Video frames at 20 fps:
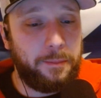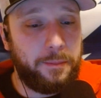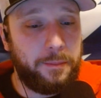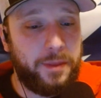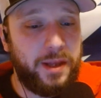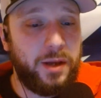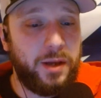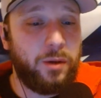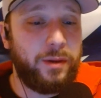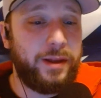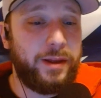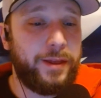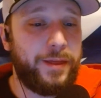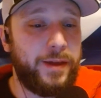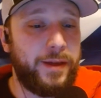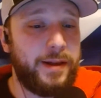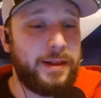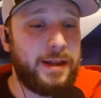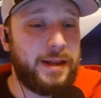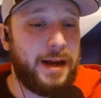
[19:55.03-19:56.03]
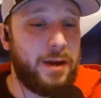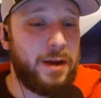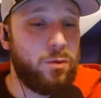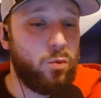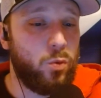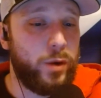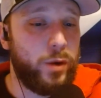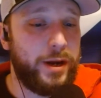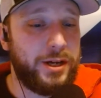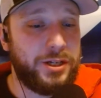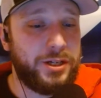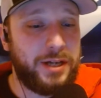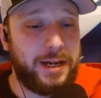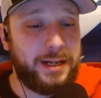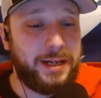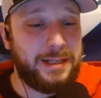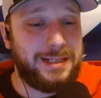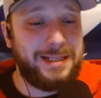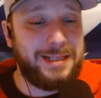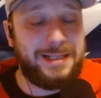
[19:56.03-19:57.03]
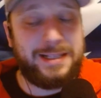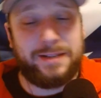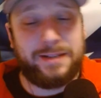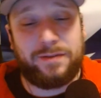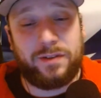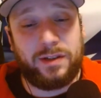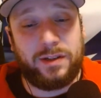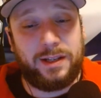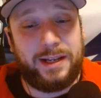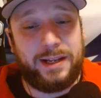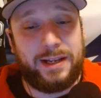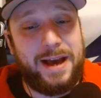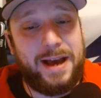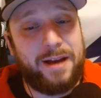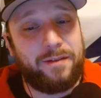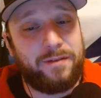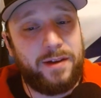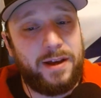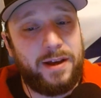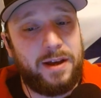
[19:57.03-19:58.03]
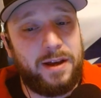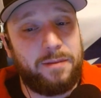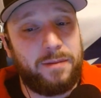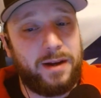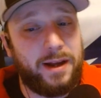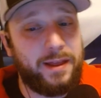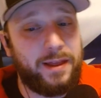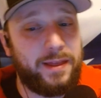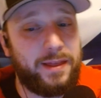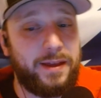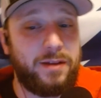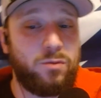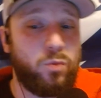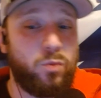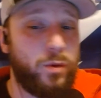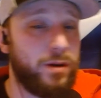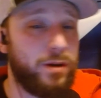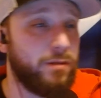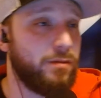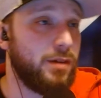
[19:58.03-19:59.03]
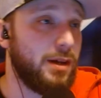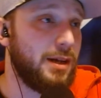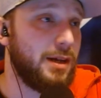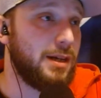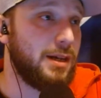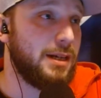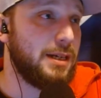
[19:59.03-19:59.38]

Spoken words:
The only thing that I wish I could see differently out of him, and I think would have,